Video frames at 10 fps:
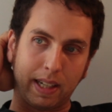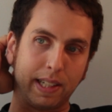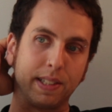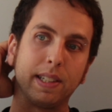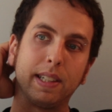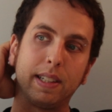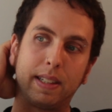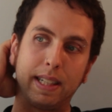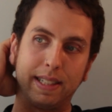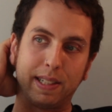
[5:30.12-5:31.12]
I guess
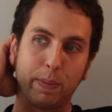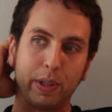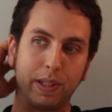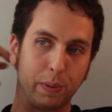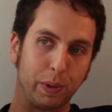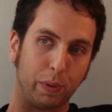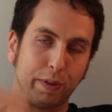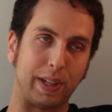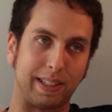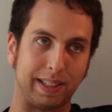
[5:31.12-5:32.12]
in some ways it was
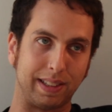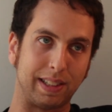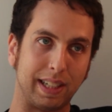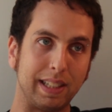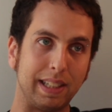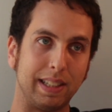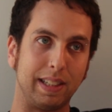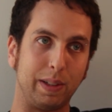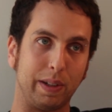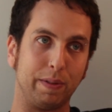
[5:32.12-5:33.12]
reflecting this idea
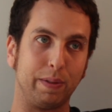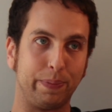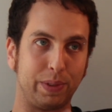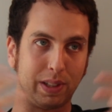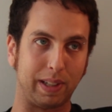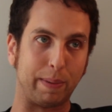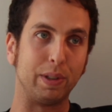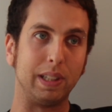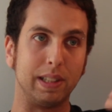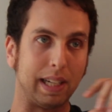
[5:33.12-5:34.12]
that you have
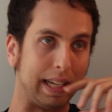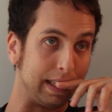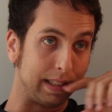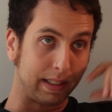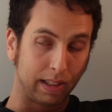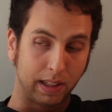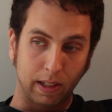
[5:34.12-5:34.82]
celebrities as